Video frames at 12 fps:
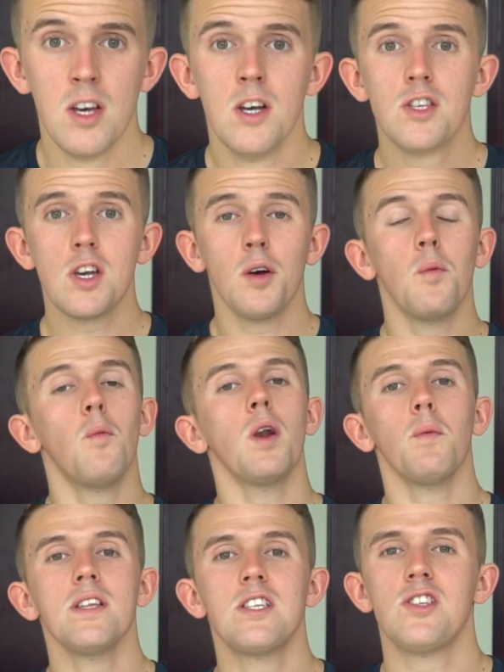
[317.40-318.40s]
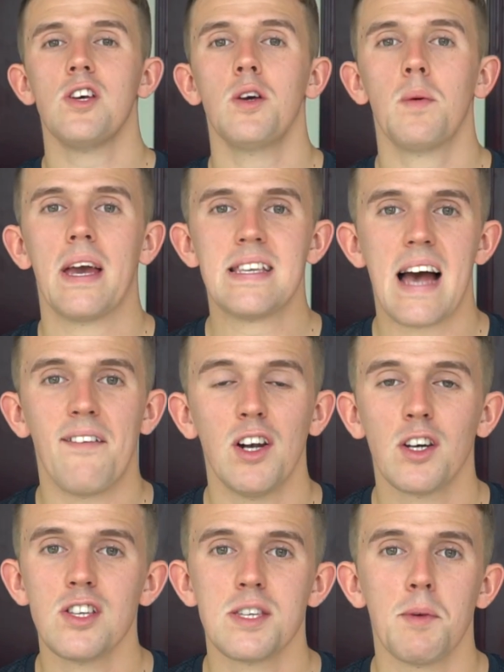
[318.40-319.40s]
So what I wanted to do is have a
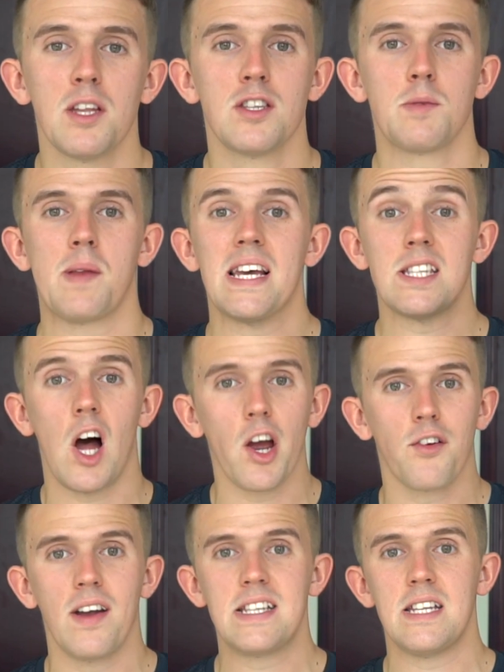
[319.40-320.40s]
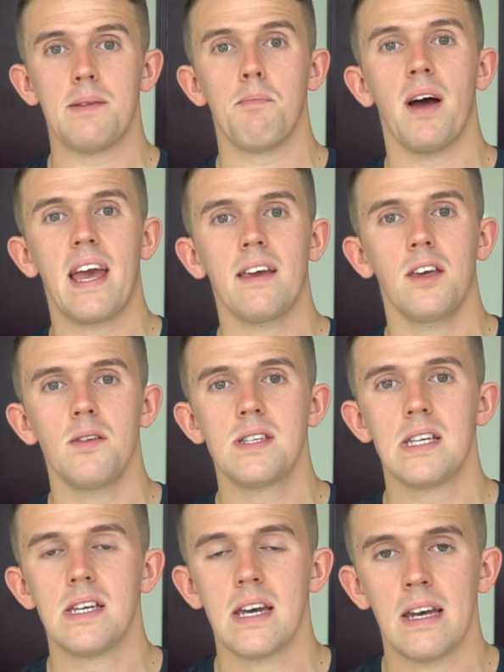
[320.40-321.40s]
look at some of the displays I created in my NQT
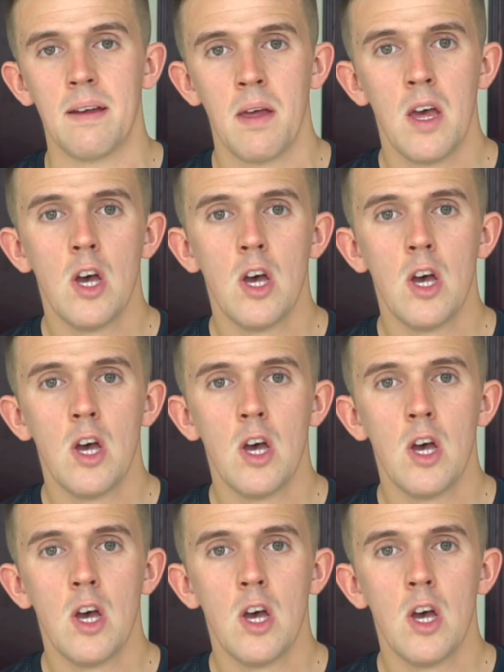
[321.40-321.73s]
year.